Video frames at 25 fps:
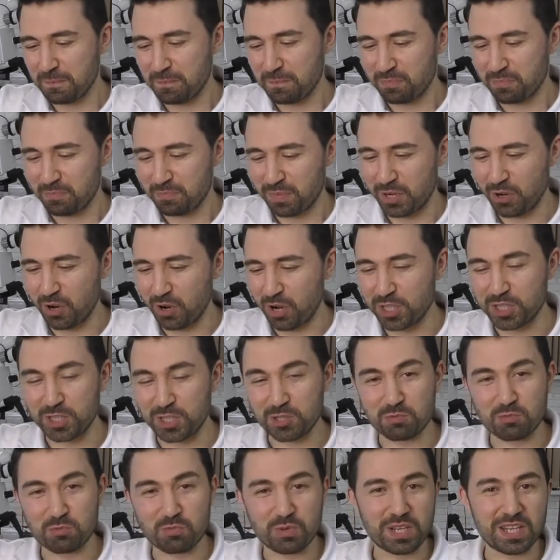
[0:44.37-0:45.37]

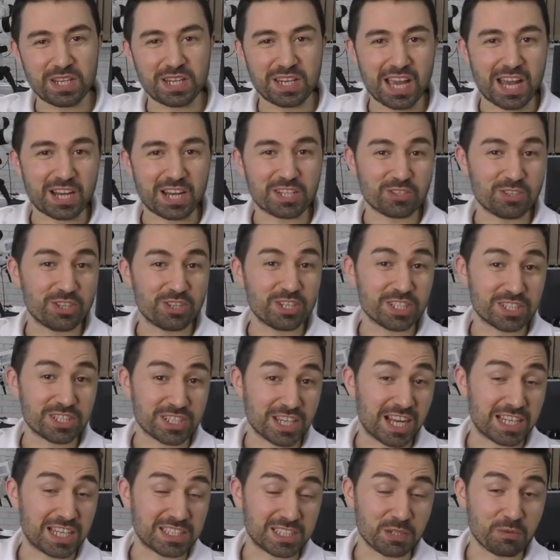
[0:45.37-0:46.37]
because we actually
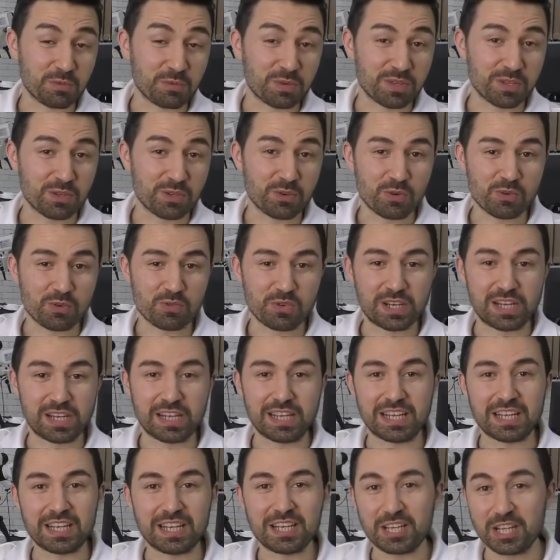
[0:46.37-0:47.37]
discussing with you a
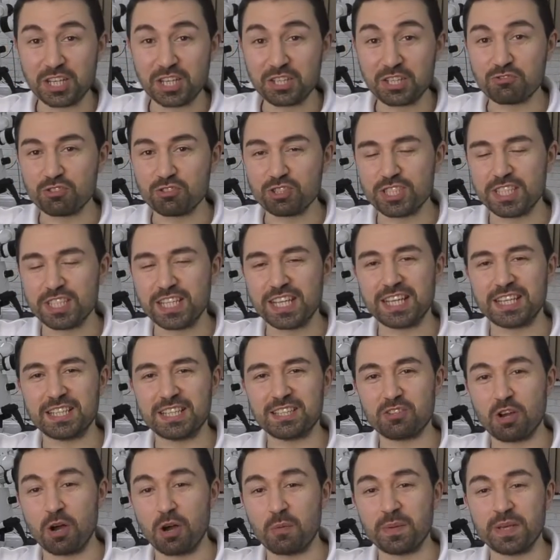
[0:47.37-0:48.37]
really interesting
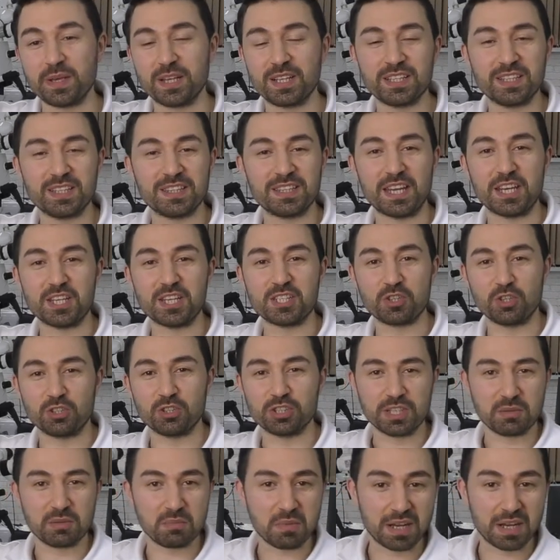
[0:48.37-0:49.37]
topic that is
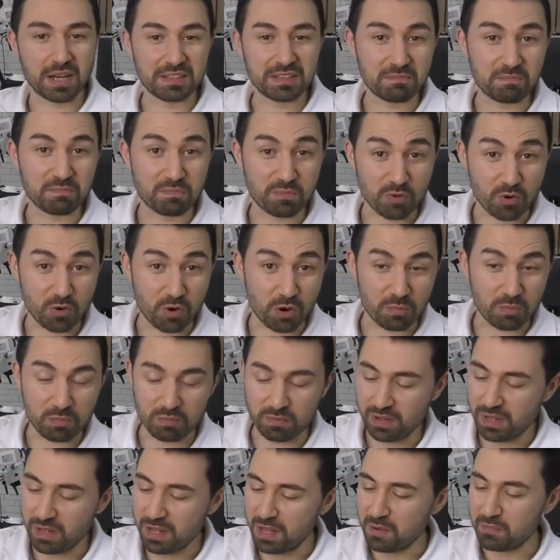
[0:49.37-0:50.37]
on-demand
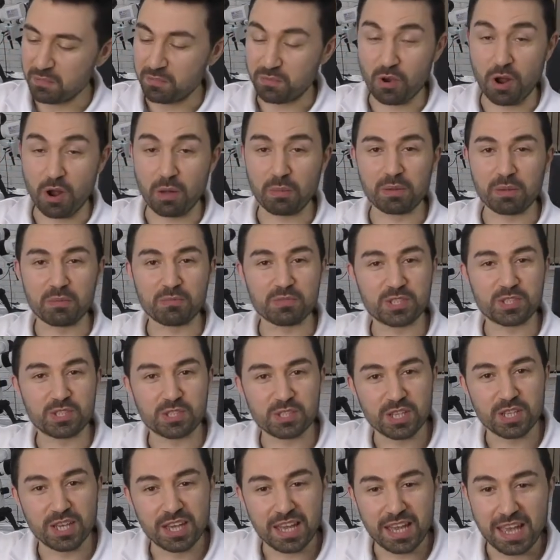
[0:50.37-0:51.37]
problems
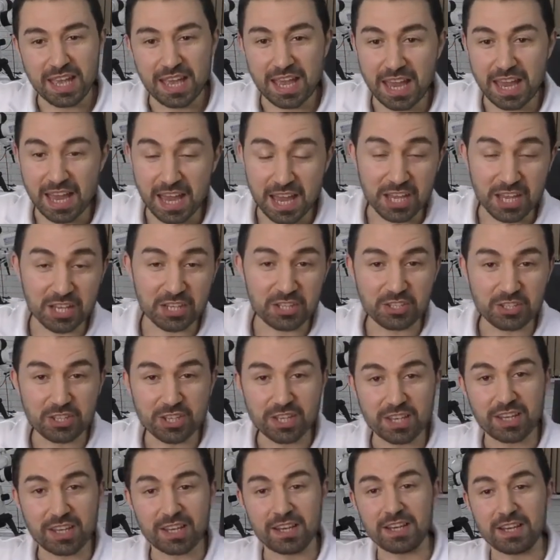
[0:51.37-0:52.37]
and
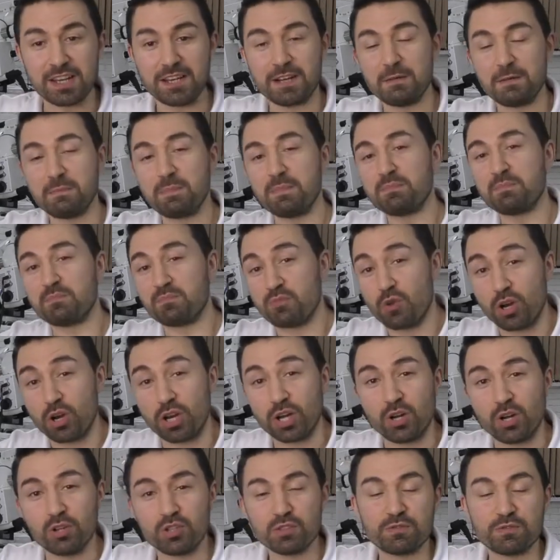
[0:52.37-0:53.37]

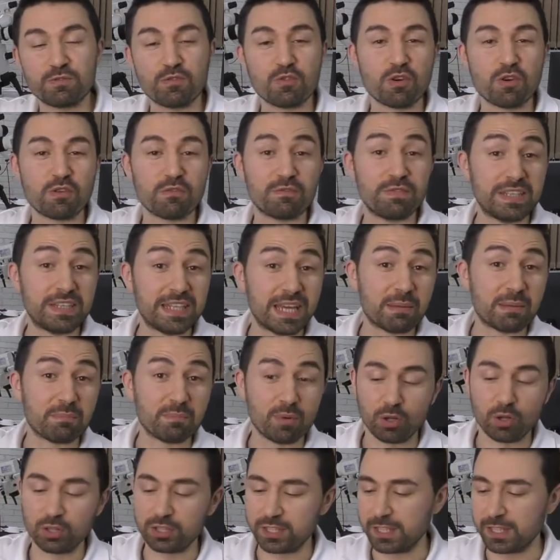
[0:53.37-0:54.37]
protocols for veneer
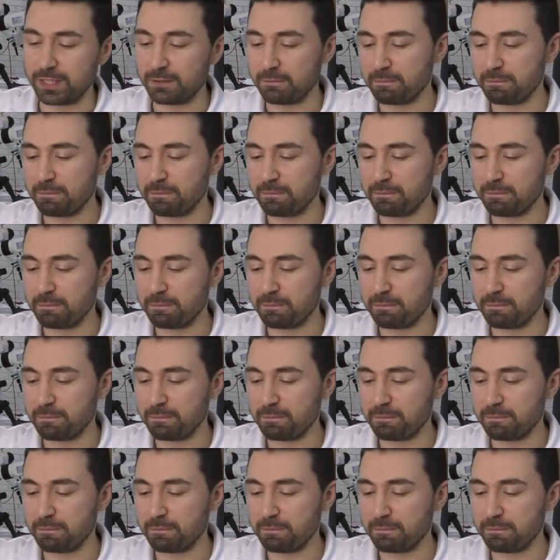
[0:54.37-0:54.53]
bonding.